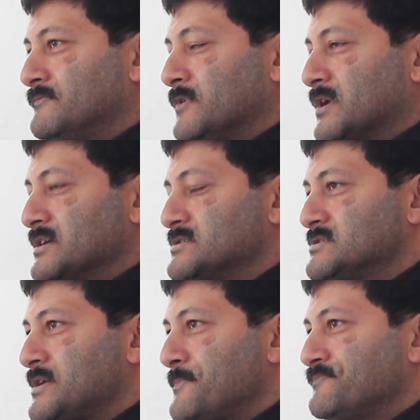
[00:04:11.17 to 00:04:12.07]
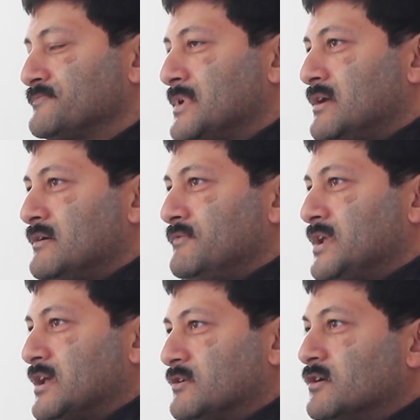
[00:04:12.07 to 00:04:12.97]
for us, we
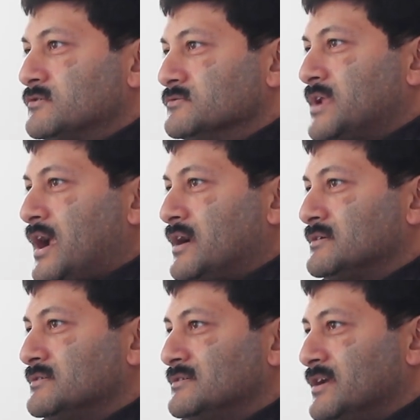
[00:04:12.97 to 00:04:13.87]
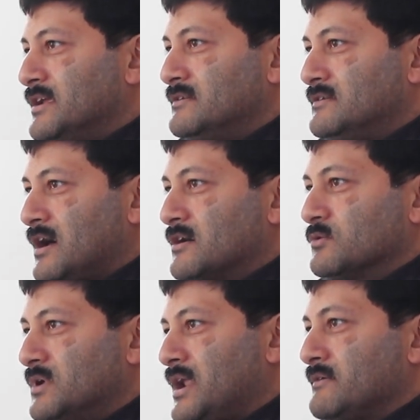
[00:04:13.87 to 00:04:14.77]
cannot do that in our
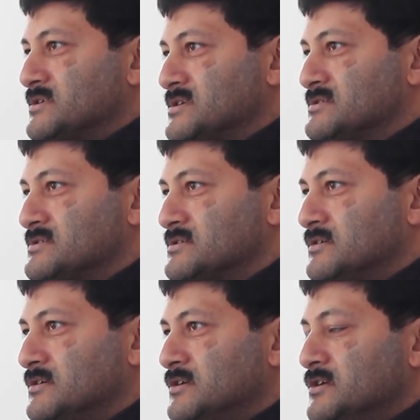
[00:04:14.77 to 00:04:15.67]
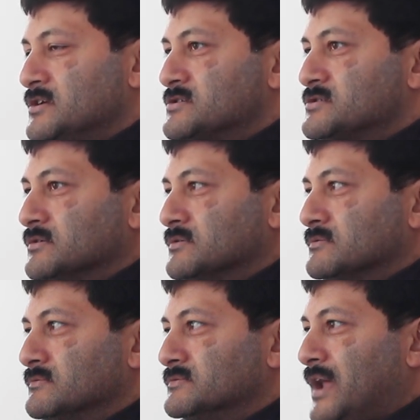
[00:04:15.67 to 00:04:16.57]
own languages.
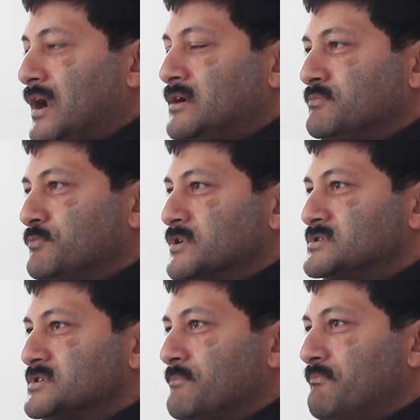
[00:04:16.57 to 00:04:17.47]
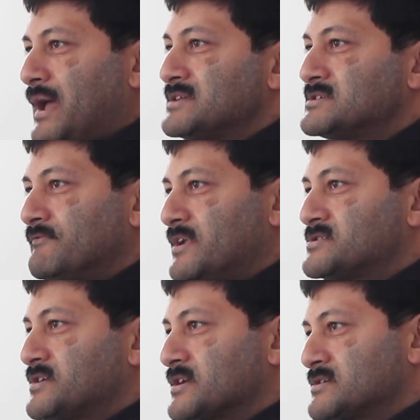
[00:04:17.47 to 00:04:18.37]
So that puts a massive
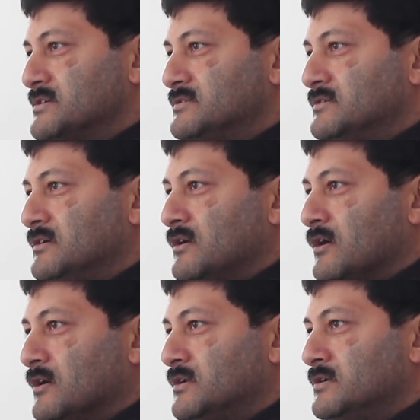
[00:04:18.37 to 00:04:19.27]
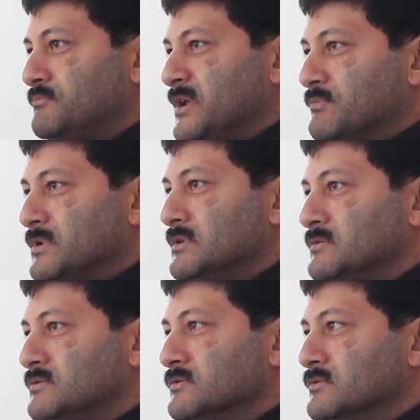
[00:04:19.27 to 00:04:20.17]
restriction on people
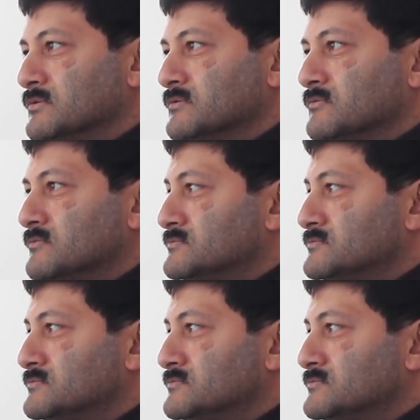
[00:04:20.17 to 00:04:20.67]
who